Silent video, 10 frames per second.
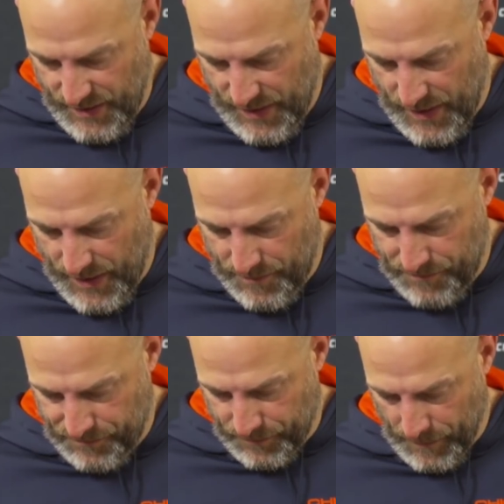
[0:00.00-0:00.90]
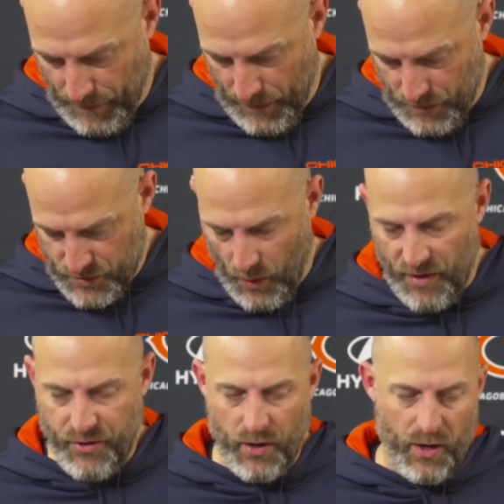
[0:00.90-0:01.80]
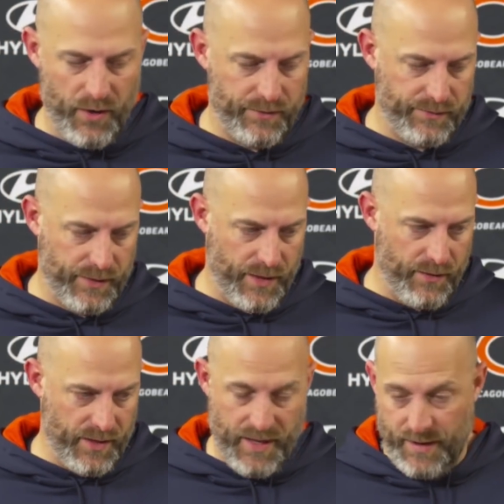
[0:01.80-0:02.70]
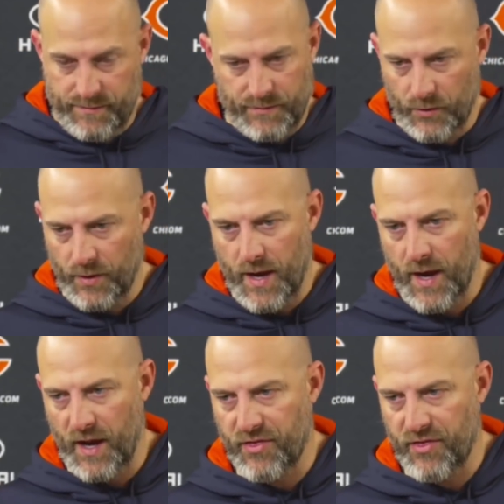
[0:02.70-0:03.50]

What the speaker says: So I thought early on,